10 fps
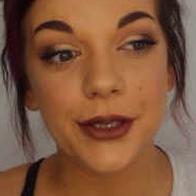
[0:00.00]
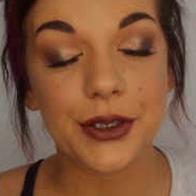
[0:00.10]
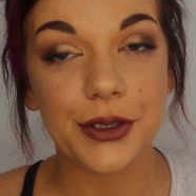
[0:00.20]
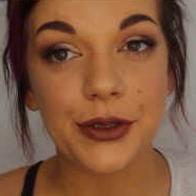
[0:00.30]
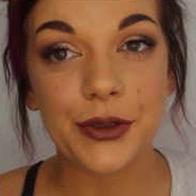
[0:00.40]

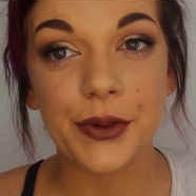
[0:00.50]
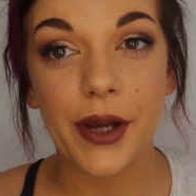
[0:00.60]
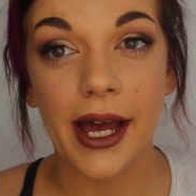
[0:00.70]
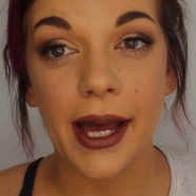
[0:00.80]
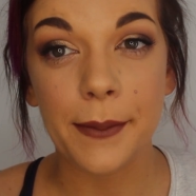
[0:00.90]
do
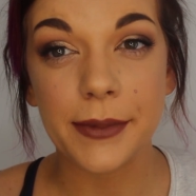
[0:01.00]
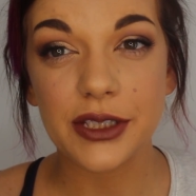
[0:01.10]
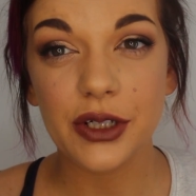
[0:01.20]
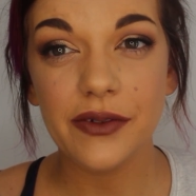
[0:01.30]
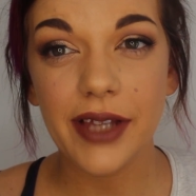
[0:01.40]

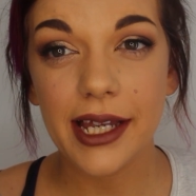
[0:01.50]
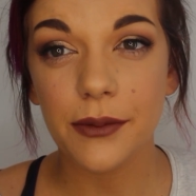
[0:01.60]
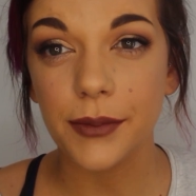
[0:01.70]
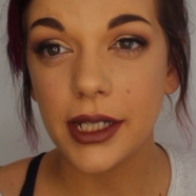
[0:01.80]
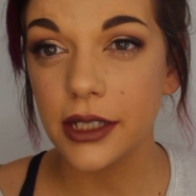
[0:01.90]
sort of like
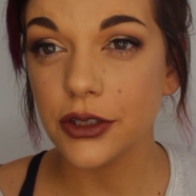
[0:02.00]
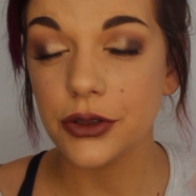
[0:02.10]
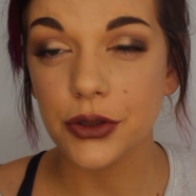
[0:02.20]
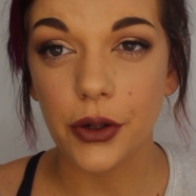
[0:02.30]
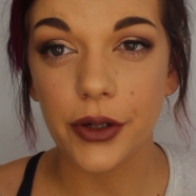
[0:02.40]
a mini
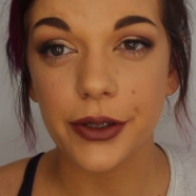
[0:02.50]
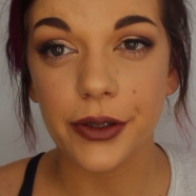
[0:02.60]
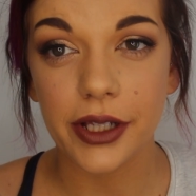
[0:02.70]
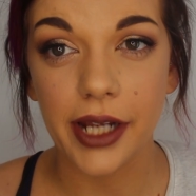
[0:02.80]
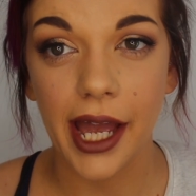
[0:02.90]

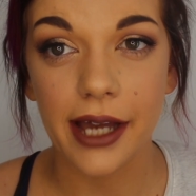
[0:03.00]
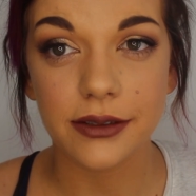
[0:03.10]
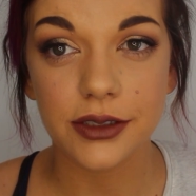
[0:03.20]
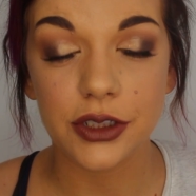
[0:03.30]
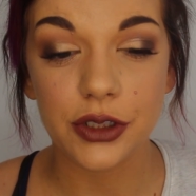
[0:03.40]
tutorial on
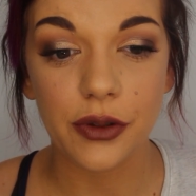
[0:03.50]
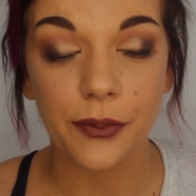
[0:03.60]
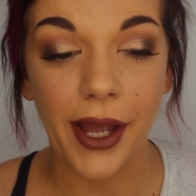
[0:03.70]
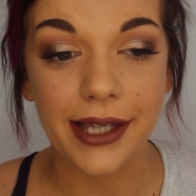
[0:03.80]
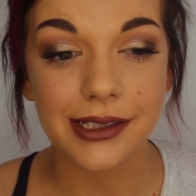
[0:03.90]
how to do a
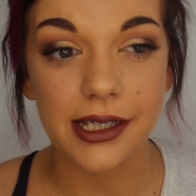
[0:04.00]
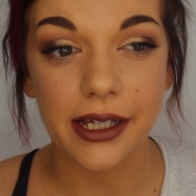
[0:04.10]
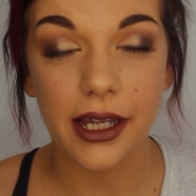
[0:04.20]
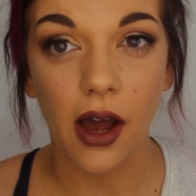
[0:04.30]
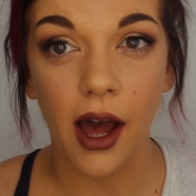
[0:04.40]
basic